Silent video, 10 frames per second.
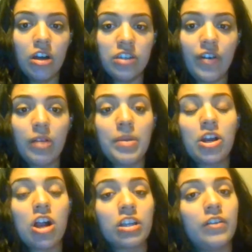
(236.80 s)
development,
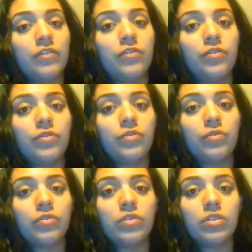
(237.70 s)
cognitive
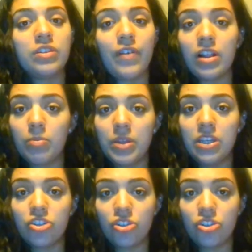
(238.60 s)
development in